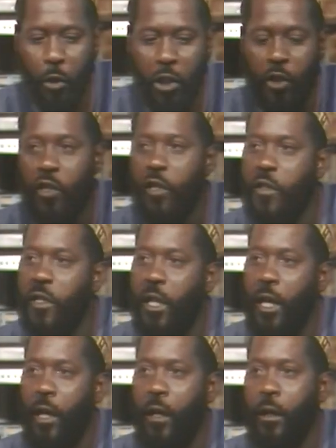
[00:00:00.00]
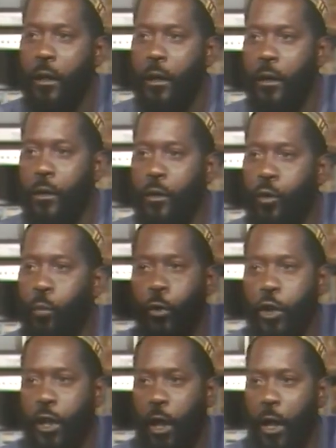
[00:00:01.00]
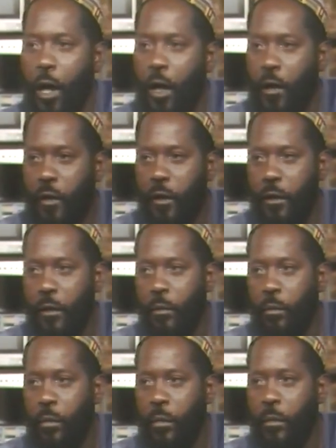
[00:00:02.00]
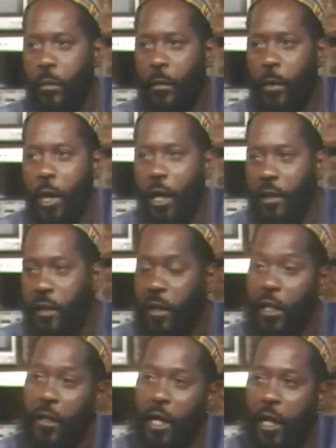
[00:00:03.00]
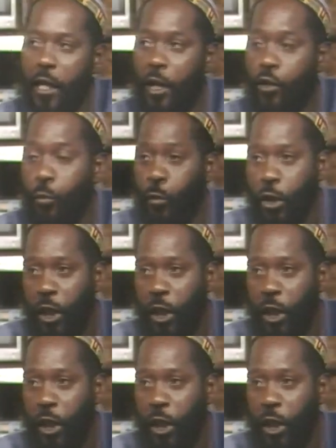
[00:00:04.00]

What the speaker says: British is here to protect us. I say they are here to